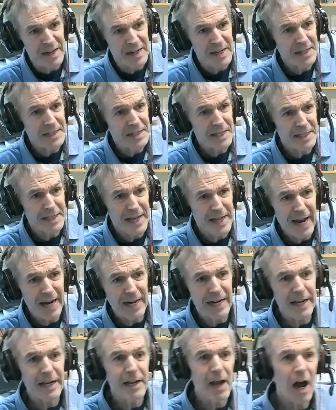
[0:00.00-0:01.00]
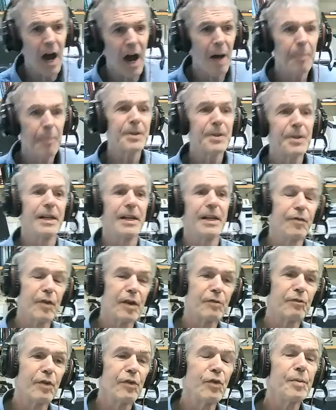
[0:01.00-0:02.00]
That's exactly the opposite of
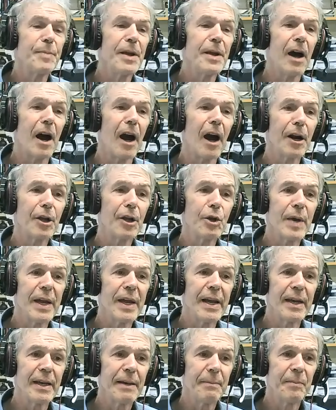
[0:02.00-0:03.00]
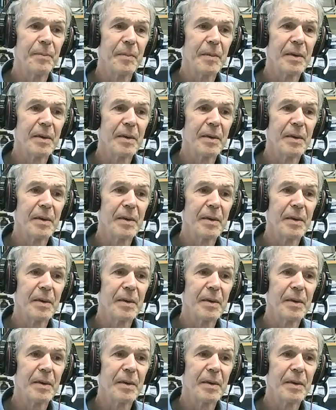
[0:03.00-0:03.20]
what we would be arguing